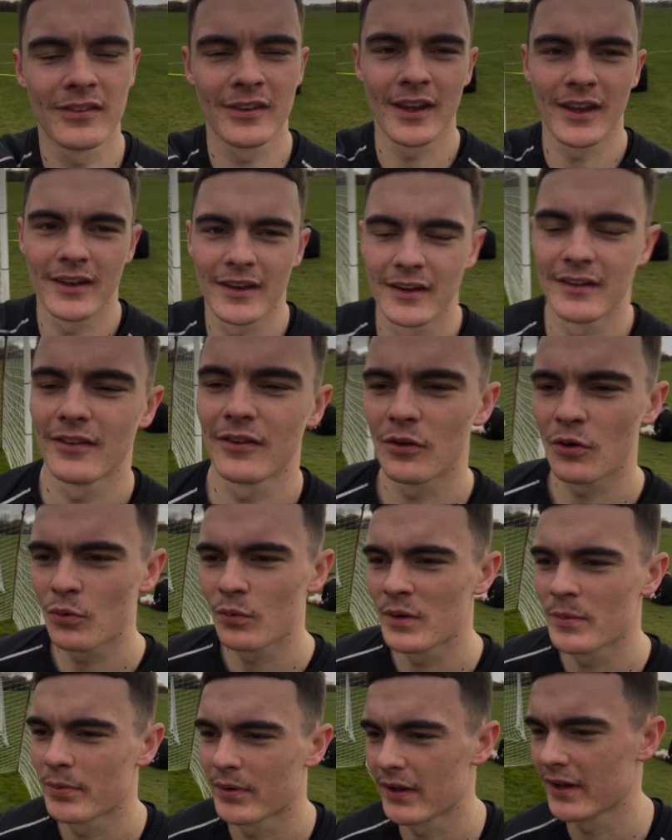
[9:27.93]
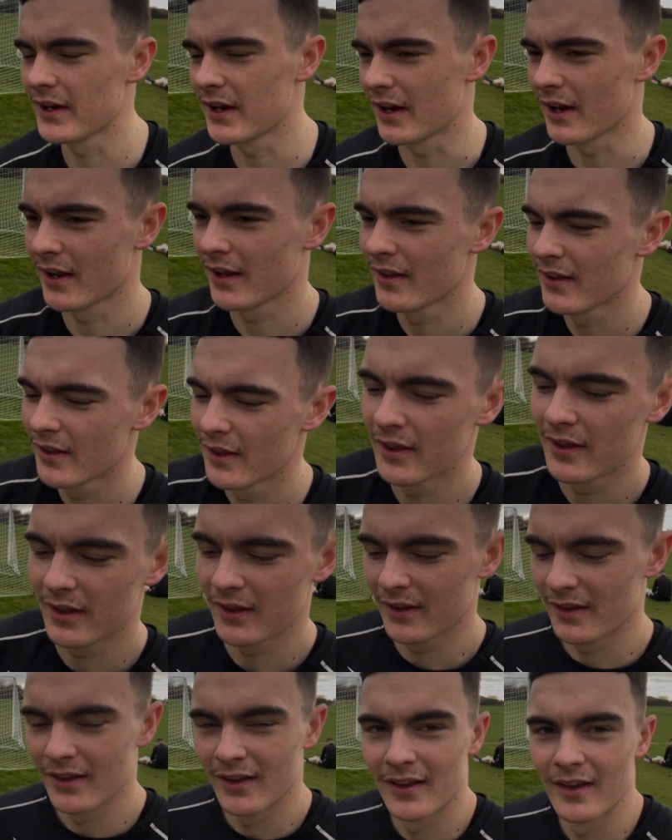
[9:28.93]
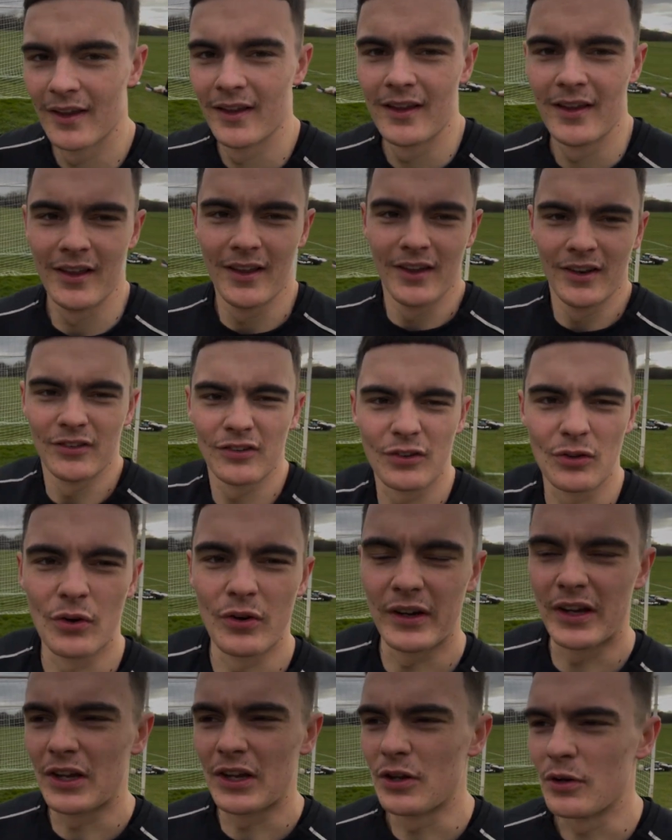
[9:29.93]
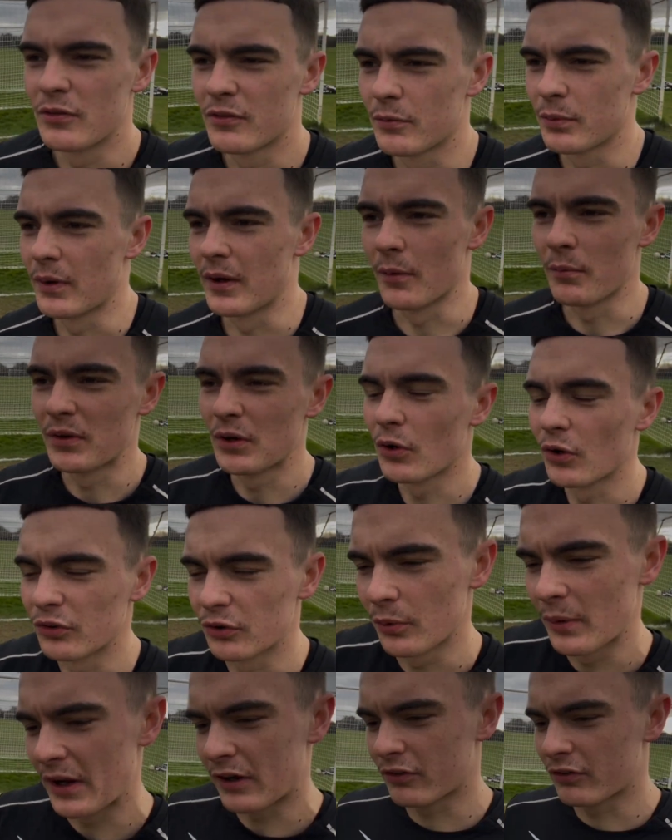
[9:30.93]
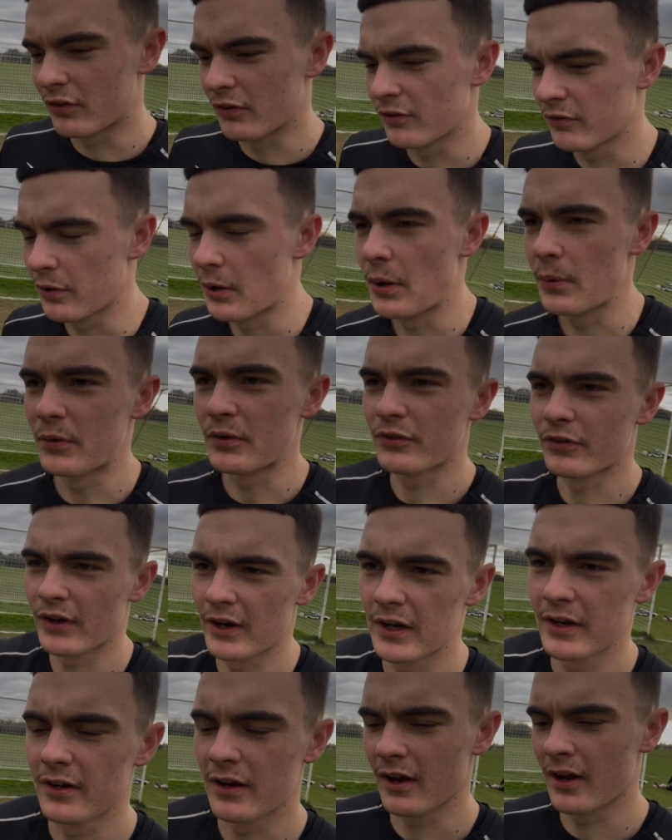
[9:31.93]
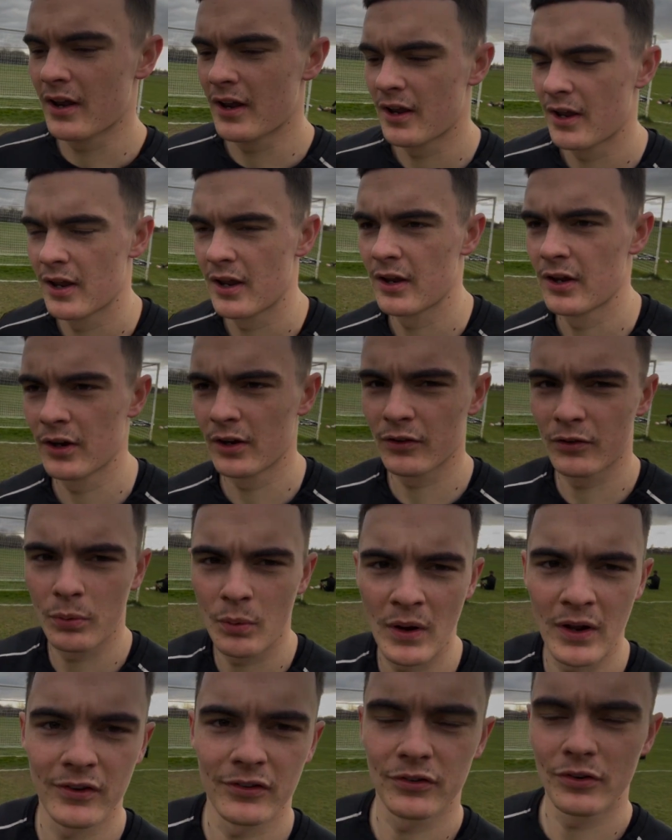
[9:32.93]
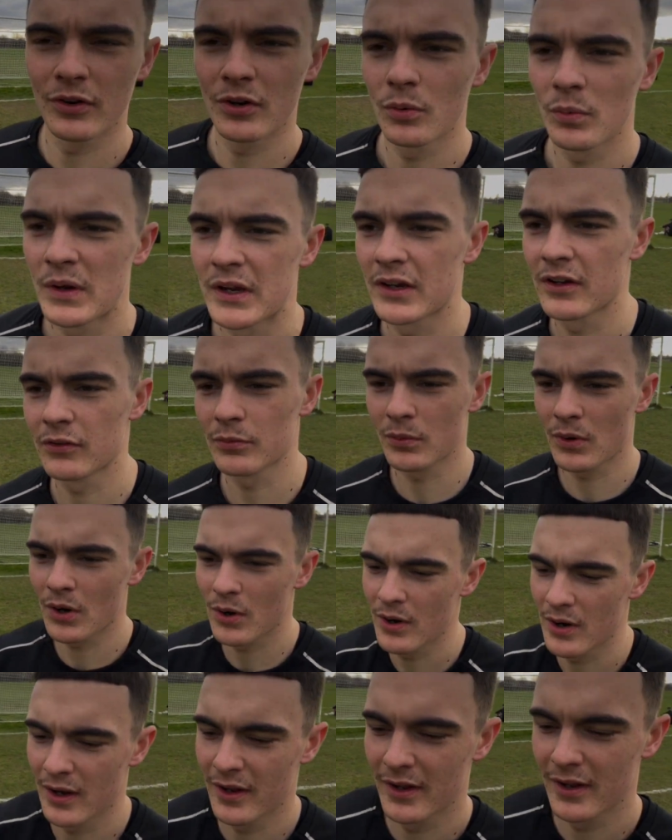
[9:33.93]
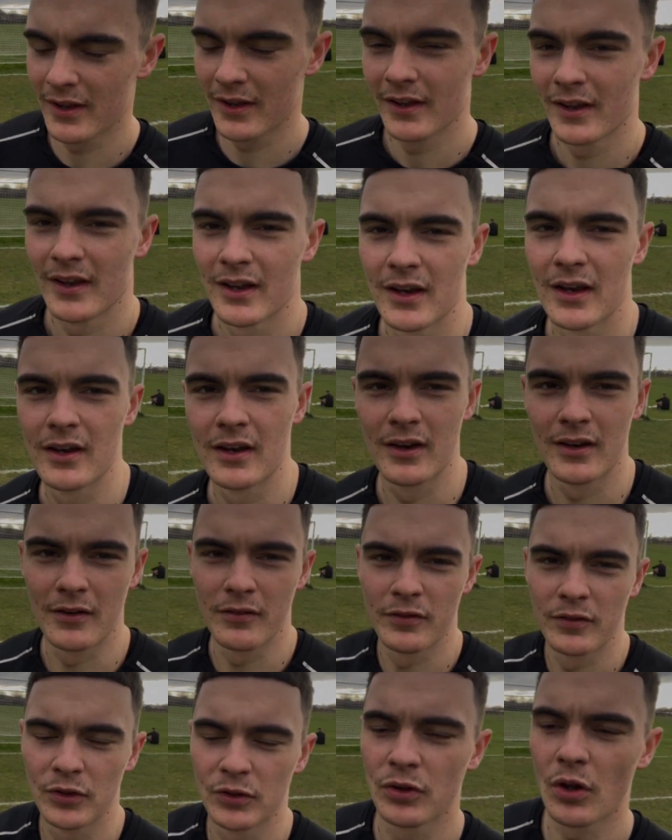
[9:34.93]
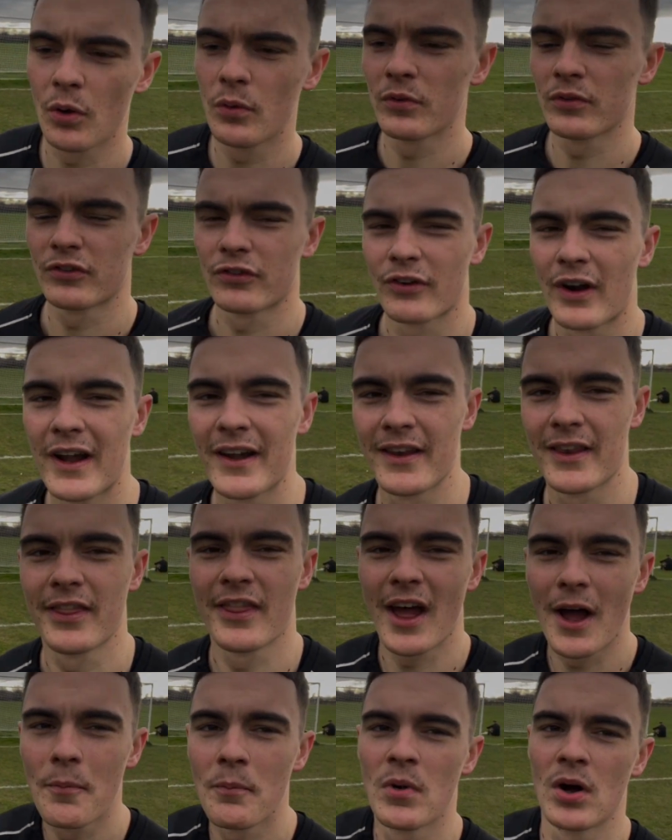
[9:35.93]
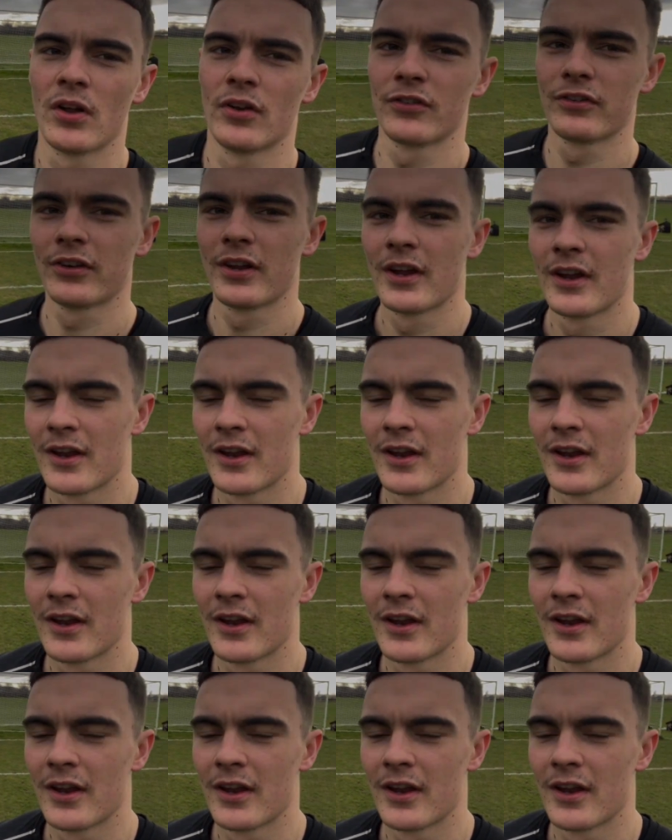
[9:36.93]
Saturdays is all we play. Just got to get used to it, and we've got to do extras. We train twice during the week as well. If you don't train that much,